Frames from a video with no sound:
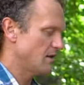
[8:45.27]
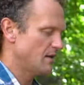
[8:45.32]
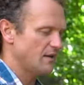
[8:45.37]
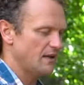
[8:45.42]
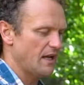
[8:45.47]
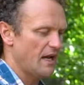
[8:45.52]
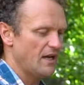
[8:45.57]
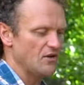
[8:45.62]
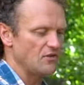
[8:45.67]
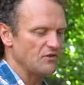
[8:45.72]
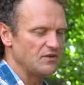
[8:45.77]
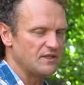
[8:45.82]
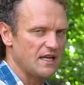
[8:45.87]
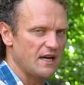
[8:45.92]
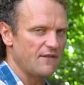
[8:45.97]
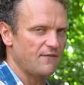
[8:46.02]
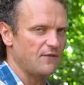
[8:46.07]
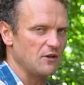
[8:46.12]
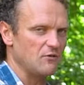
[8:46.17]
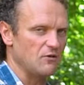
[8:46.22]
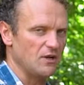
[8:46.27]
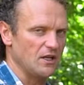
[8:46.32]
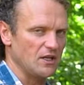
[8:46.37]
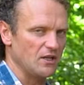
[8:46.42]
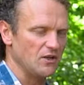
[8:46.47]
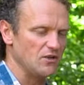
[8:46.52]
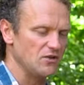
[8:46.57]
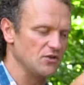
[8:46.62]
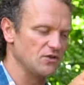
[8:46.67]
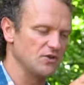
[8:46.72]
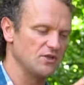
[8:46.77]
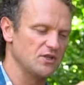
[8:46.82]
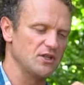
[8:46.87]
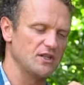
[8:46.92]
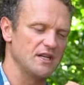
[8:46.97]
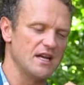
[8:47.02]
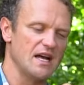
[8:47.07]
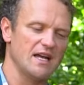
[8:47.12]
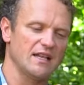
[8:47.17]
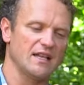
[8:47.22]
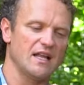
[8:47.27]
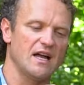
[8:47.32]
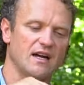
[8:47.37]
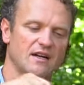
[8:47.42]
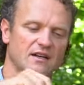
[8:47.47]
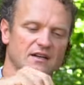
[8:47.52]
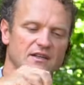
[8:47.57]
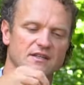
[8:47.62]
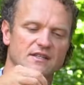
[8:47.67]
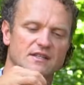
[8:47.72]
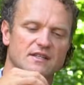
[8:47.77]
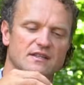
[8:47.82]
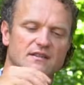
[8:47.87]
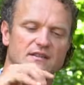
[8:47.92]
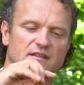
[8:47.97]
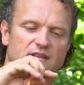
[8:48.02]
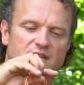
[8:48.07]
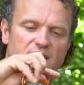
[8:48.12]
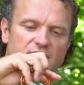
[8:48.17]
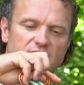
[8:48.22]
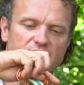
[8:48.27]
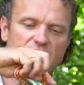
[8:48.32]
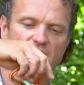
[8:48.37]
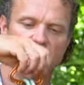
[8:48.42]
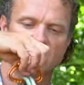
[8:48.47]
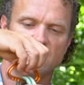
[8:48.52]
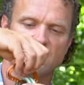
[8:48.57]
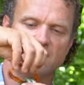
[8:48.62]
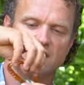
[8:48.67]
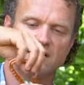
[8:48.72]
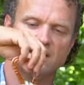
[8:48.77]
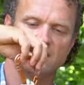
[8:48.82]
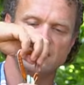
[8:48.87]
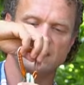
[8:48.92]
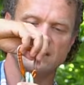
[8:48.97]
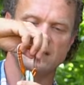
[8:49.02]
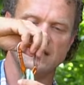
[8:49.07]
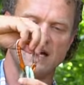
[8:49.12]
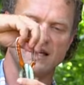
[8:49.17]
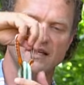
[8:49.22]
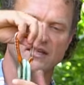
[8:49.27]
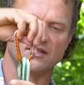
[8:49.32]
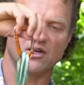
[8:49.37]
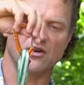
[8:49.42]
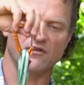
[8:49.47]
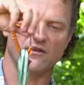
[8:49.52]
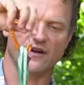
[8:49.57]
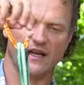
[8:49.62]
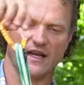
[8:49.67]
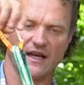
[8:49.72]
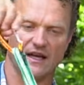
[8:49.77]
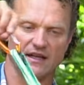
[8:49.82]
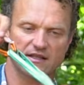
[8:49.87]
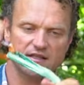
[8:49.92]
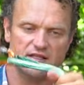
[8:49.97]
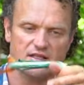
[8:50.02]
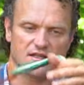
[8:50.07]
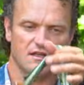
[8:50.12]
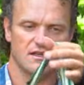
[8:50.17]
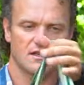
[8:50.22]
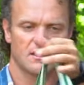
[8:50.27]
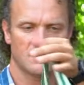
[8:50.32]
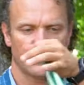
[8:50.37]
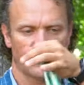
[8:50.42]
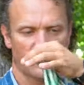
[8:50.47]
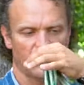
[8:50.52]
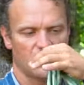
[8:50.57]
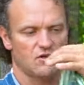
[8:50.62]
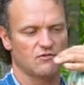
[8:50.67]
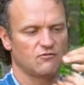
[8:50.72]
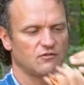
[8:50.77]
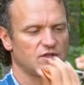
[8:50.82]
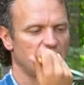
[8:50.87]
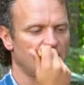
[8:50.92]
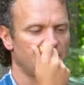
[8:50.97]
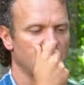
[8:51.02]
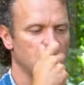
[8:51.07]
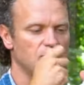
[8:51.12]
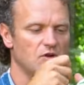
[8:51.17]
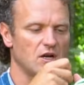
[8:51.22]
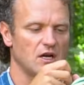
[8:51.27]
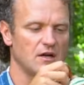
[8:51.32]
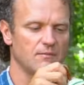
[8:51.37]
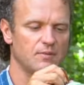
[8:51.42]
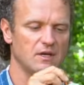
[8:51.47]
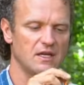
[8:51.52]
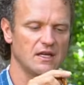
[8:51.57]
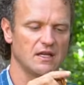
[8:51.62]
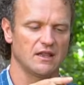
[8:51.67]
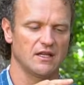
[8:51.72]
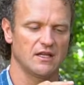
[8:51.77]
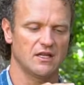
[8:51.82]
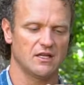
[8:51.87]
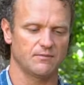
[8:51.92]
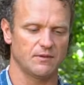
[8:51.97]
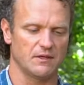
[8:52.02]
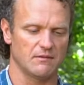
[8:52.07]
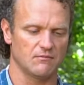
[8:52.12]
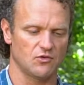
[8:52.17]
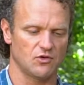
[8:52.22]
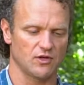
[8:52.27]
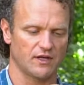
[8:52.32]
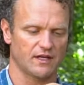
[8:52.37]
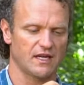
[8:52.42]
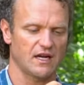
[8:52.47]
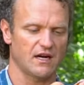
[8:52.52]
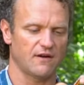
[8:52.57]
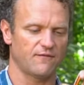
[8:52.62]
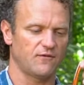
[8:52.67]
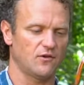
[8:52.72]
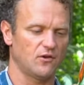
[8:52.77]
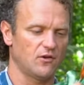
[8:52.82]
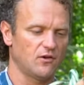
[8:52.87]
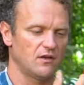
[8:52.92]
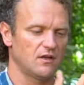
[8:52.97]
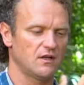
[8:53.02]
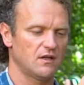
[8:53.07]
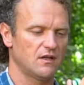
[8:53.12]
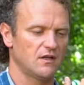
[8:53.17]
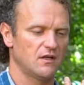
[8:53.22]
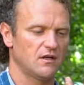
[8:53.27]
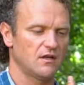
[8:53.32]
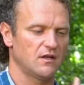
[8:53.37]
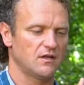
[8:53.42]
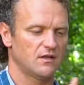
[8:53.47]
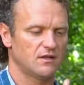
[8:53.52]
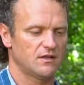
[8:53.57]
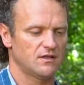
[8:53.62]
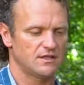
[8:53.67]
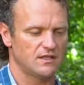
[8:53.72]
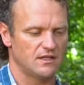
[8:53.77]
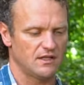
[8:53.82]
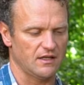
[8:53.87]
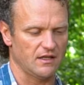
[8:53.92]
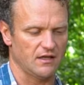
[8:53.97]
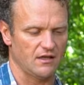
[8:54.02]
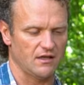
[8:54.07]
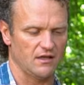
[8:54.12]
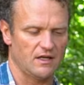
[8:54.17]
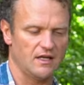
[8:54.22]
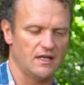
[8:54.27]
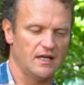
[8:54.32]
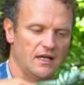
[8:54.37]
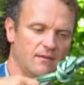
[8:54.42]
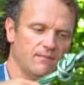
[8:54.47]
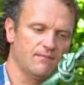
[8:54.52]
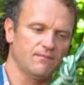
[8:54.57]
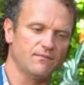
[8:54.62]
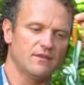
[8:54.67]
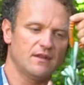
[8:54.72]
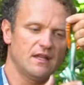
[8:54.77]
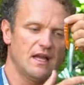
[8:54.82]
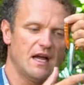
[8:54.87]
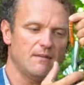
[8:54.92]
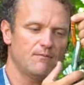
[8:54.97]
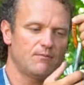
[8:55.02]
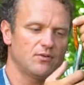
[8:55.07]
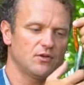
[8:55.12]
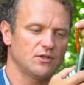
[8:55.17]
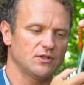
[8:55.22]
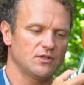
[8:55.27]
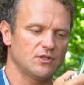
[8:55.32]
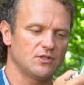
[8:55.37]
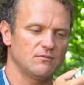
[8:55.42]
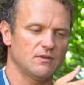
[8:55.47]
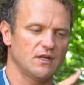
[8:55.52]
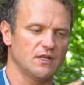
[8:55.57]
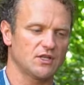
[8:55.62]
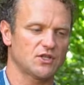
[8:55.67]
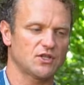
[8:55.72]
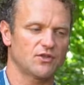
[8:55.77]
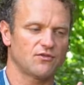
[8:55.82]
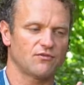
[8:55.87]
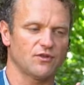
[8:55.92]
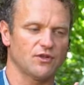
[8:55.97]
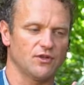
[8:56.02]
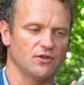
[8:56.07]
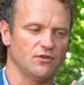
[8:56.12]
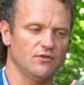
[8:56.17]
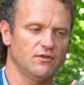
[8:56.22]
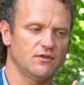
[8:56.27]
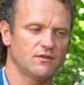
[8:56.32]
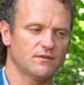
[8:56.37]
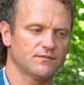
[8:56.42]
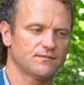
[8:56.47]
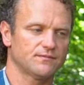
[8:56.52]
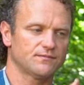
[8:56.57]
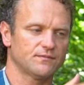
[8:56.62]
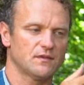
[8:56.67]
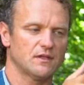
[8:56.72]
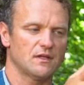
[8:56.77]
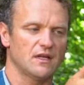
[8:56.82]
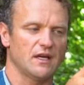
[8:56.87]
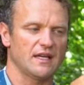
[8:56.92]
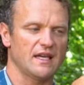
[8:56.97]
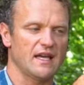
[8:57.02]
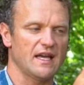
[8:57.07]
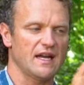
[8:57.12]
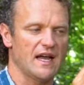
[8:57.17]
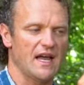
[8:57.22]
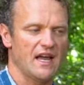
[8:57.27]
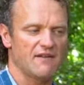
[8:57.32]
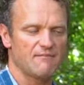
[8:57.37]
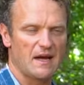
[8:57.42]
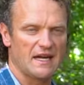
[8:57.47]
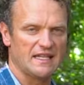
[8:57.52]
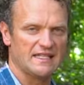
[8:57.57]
now you definitely want to use your non-lockers to tie these overhands. And you definitely want to be a little bit more careful to not pull too much through. Again, I have my